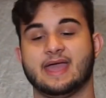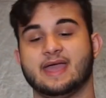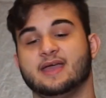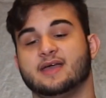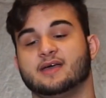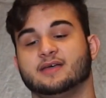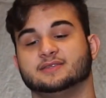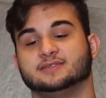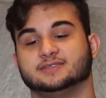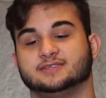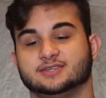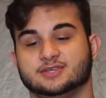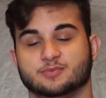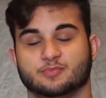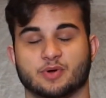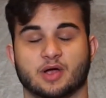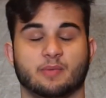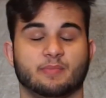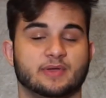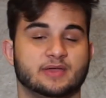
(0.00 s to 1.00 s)
and you
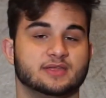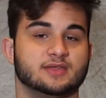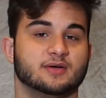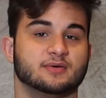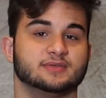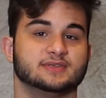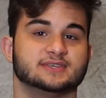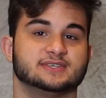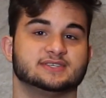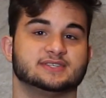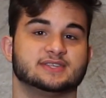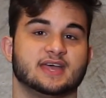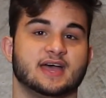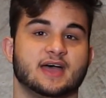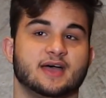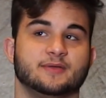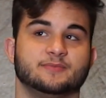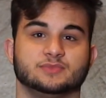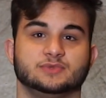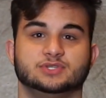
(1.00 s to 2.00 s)
probably noticed
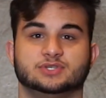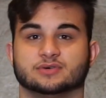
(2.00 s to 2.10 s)
that